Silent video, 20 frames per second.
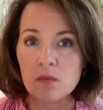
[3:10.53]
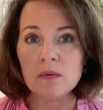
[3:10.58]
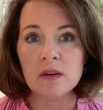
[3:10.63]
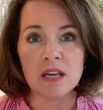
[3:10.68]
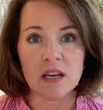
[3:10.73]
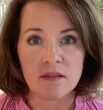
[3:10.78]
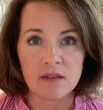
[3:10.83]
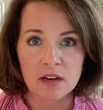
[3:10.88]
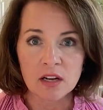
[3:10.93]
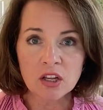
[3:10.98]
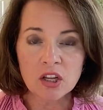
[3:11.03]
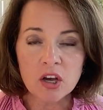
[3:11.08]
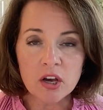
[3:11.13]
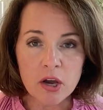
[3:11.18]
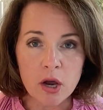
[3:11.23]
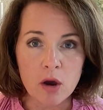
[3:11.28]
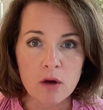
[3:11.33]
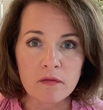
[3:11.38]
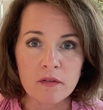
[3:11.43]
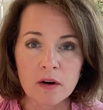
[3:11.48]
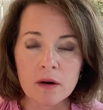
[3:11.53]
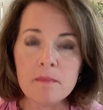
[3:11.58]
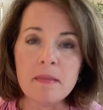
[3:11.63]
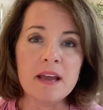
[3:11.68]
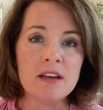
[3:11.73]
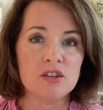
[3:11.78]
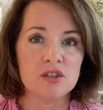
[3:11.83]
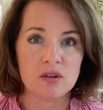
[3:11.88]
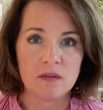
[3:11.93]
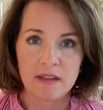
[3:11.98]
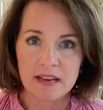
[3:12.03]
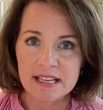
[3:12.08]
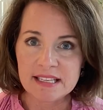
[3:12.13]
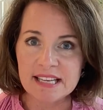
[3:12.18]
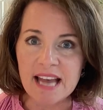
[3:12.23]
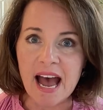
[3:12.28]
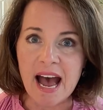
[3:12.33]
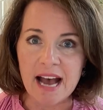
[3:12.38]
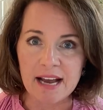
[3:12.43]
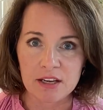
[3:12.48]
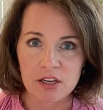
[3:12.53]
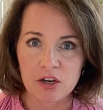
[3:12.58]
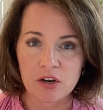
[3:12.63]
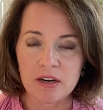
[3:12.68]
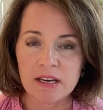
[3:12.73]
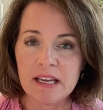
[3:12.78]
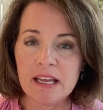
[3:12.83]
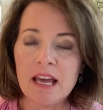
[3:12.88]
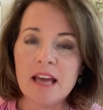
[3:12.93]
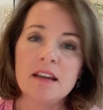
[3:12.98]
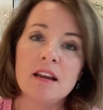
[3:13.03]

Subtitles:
give it a look over, make sure that it's accurate.